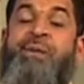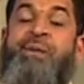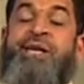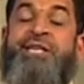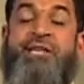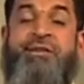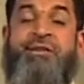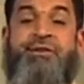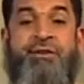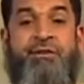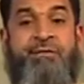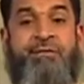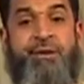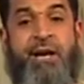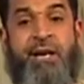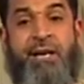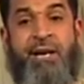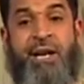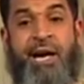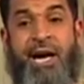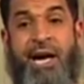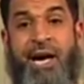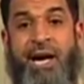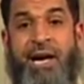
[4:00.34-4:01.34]
O Messenger of
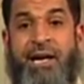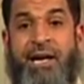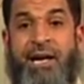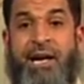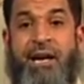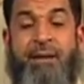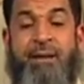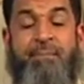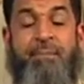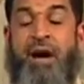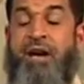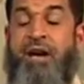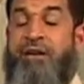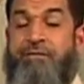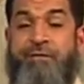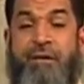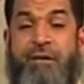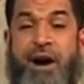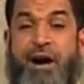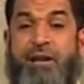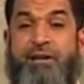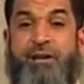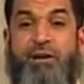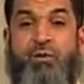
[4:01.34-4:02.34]
Allah, my
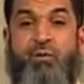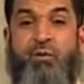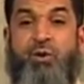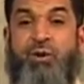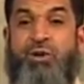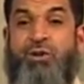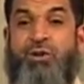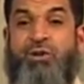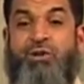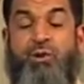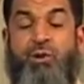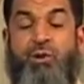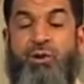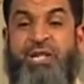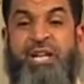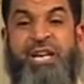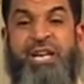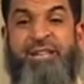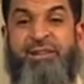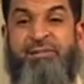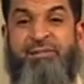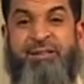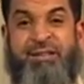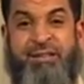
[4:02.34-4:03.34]
father was so
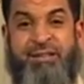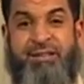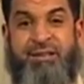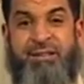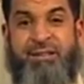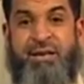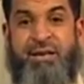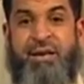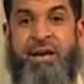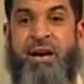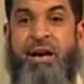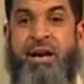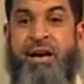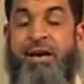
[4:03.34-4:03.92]
generous.